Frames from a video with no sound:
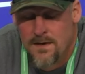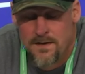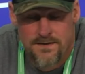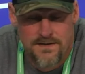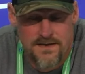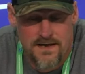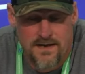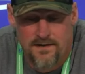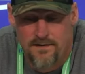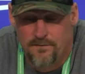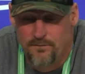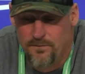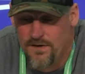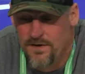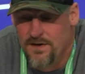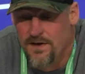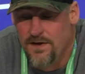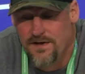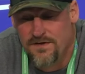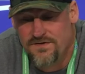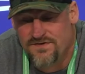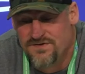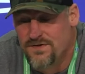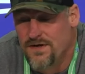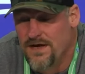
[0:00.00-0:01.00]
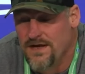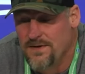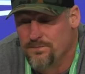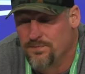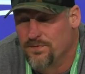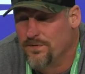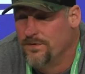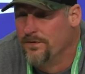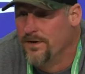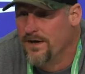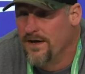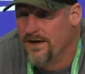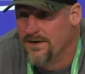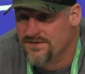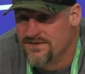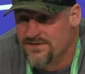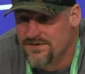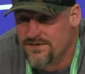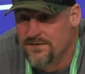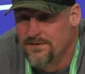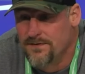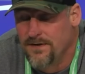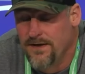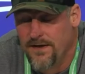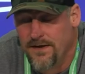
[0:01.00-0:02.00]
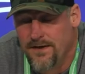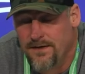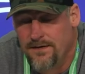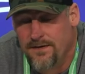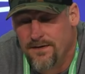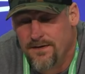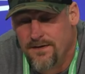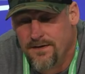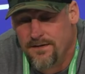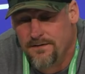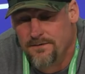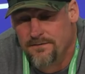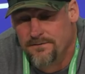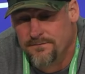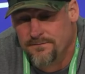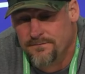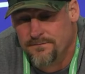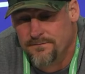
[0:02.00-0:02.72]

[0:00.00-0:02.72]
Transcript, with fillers: Yeah, he's he progressed and. Uh,